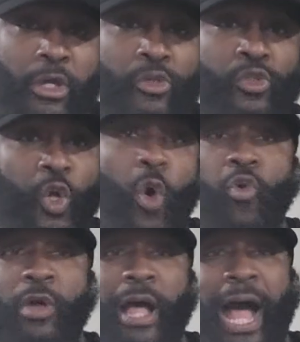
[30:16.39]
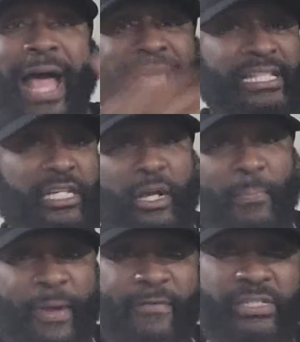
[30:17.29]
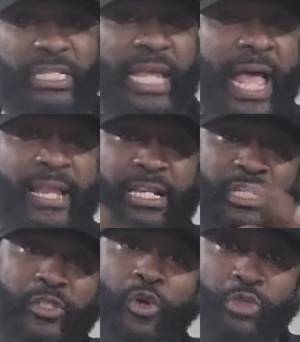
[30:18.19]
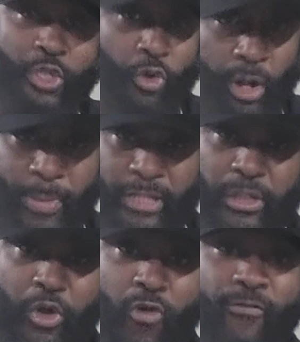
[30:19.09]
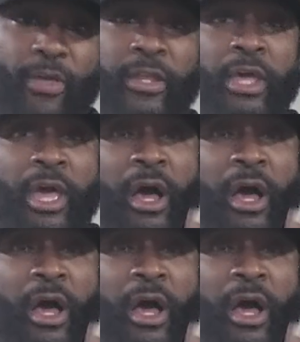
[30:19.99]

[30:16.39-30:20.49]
So I hate to compare it to that, and there's no joke about the COVID.